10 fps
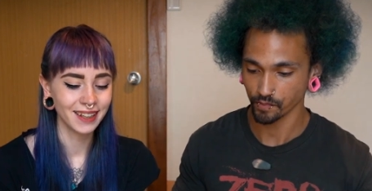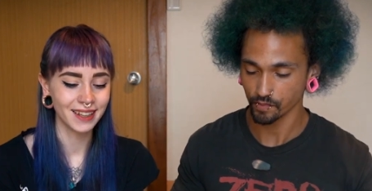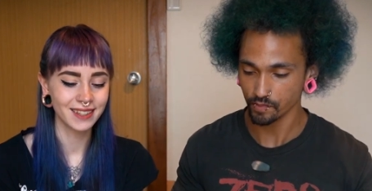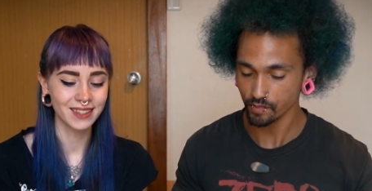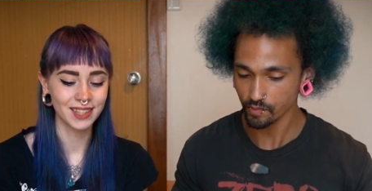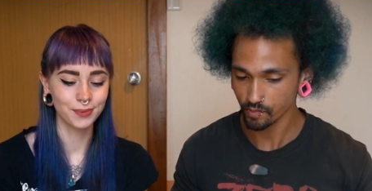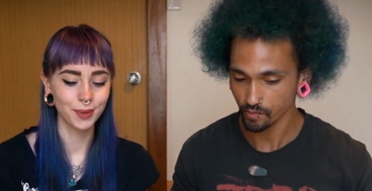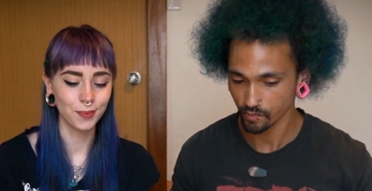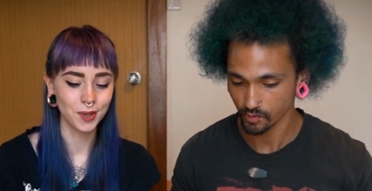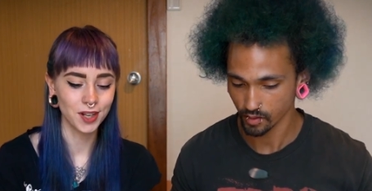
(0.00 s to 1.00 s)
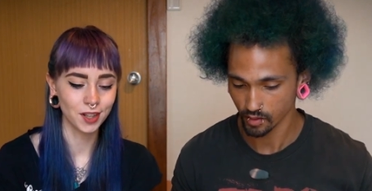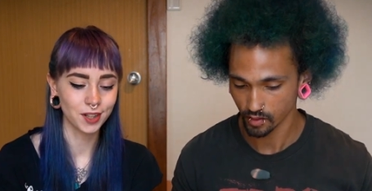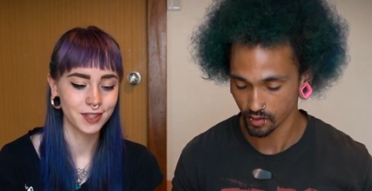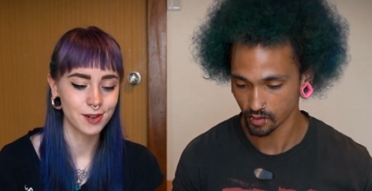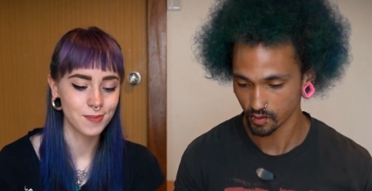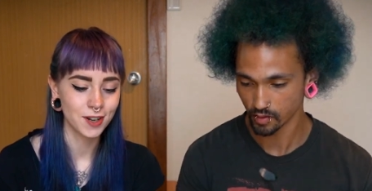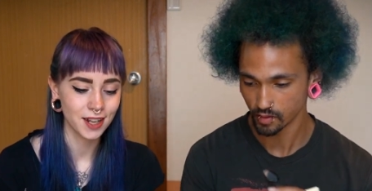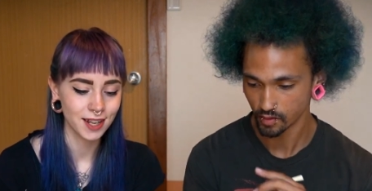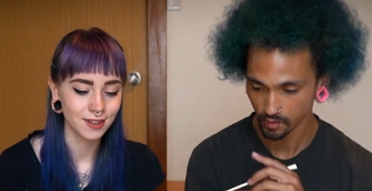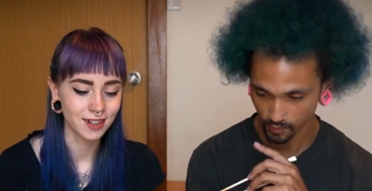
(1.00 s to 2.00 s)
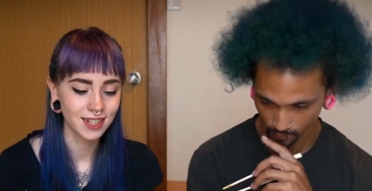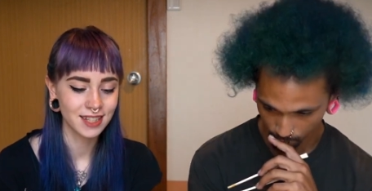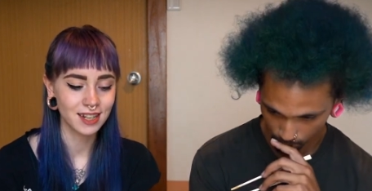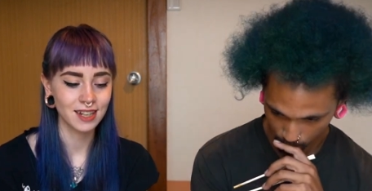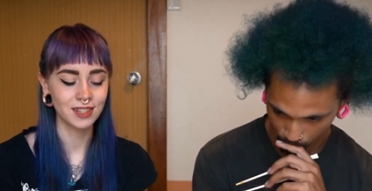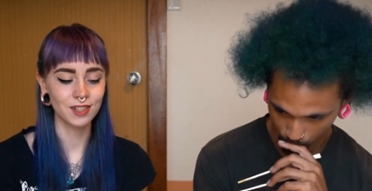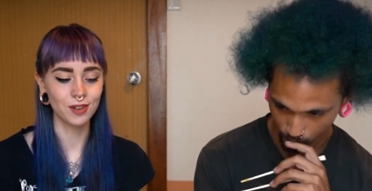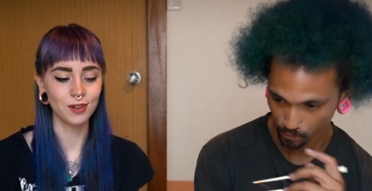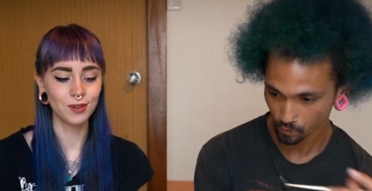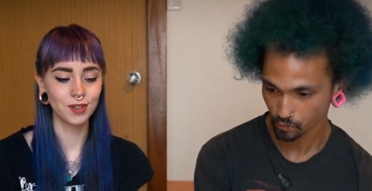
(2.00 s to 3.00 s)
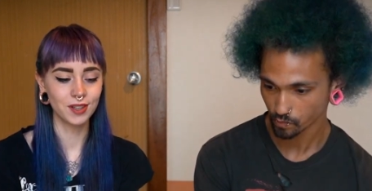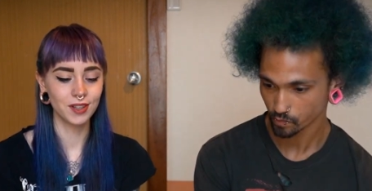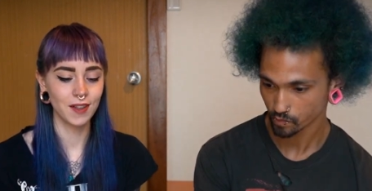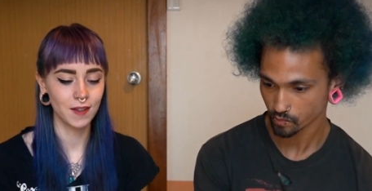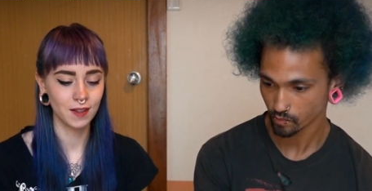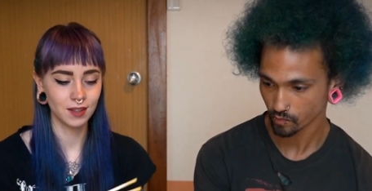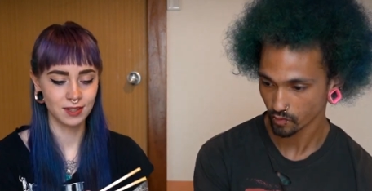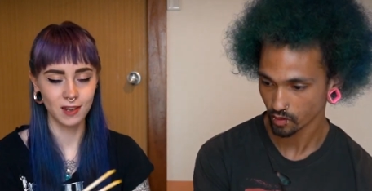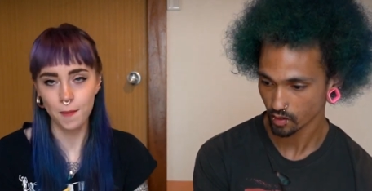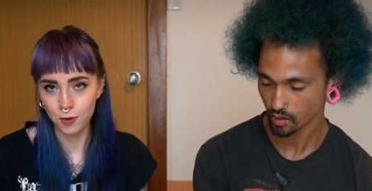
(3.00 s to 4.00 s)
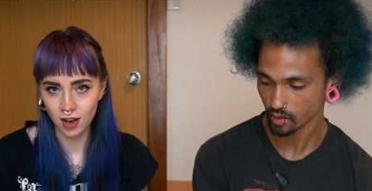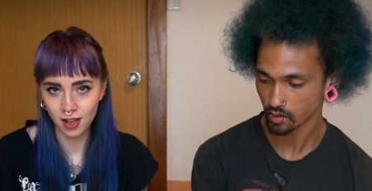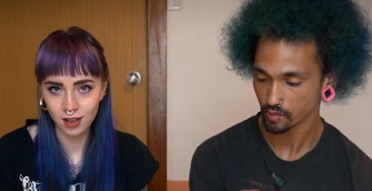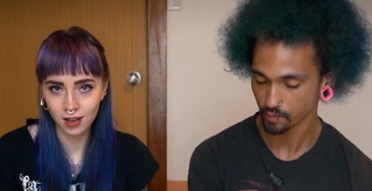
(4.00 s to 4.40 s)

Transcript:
Speaker 1: yeah, so this one wouldn't look so pretty or stay so separate